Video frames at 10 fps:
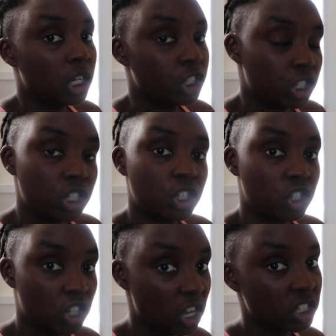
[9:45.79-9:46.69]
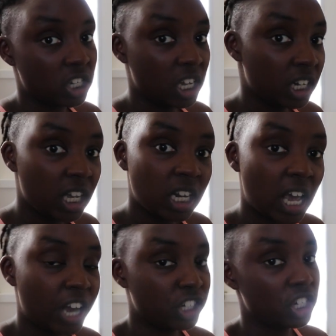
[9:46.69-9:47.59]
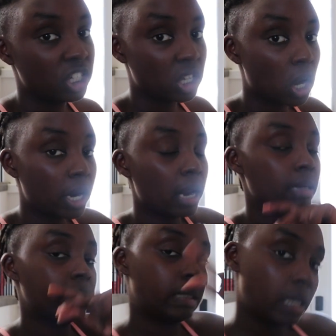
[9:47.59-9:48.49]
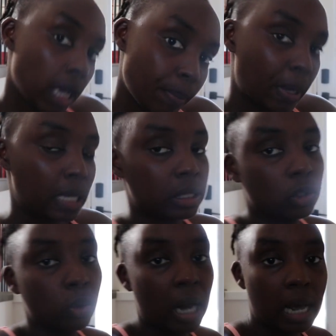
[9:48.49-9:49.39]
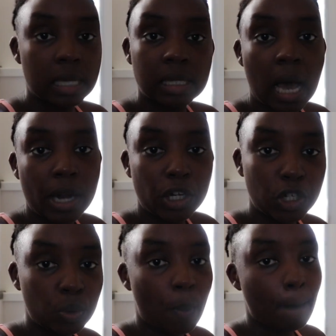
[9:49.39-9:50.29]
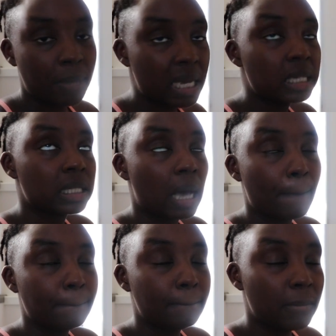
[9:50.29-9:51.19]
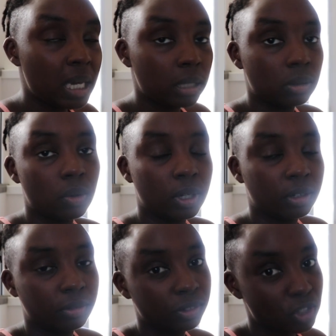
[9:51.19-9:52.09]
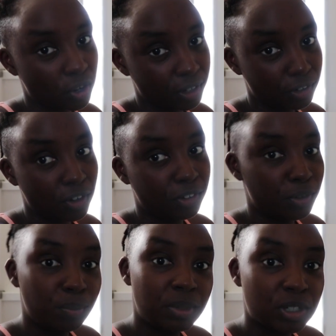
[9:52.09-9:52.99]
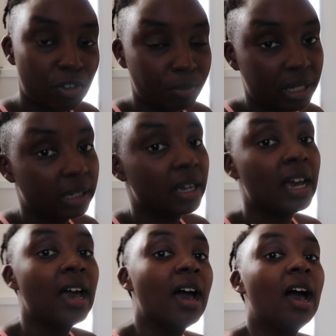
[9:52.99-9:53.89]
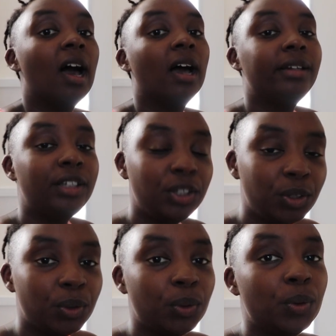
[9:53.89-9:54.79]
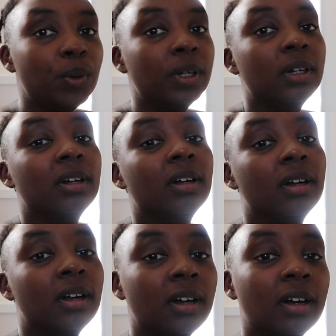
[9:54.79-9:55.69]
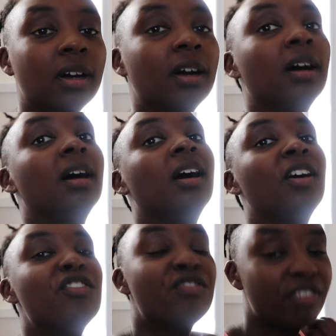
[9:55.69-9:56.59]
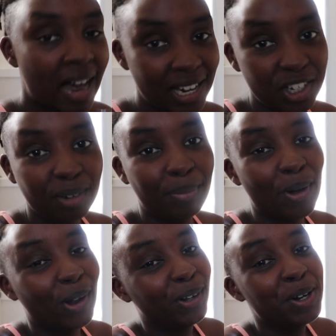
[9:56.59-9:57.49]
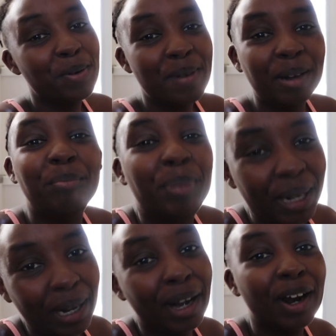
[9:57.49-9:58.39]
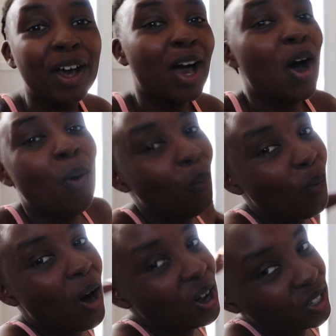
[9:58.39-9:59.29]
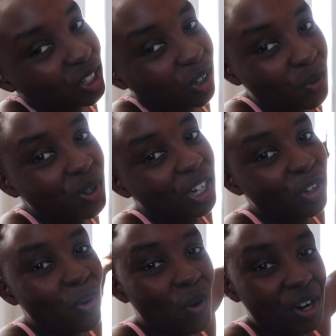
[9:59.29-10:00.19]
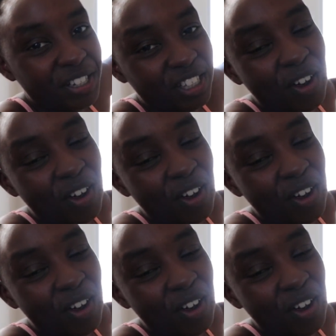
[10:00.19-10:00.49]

she's just in it and she's gonna dip as soon as a new piece of meat okay sorry not new piece of meat a new valuable human being walks through the doors